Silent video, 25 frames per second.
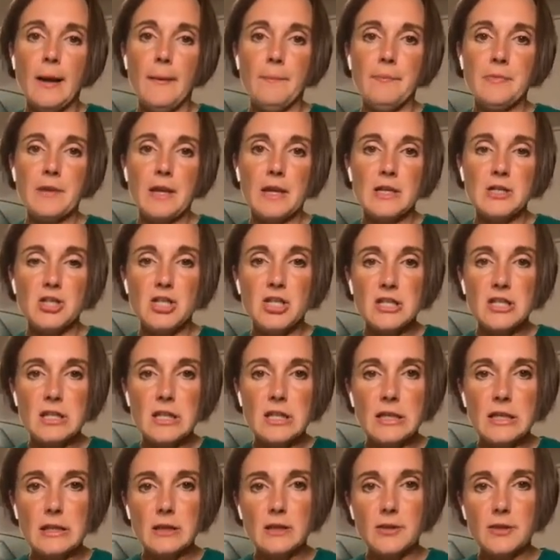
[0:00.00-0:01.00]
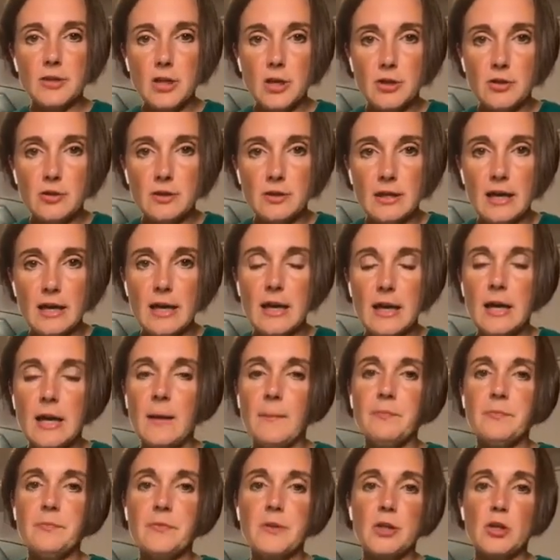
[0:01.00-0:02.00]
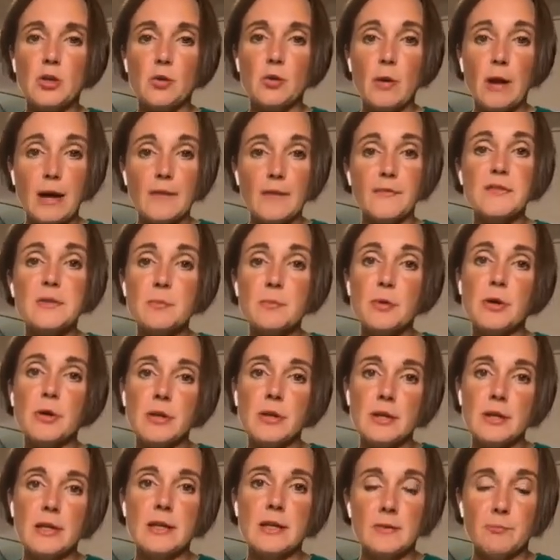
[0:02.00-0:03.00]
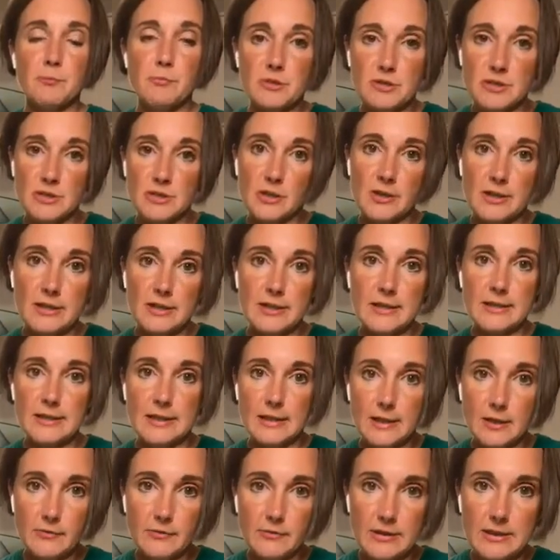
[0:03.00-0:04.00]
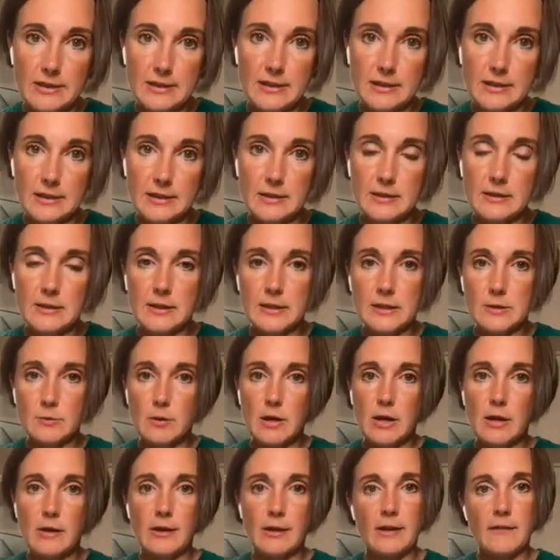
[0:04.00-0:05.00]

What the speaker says: And just a little note there, you have to put in the precise ingredients as well.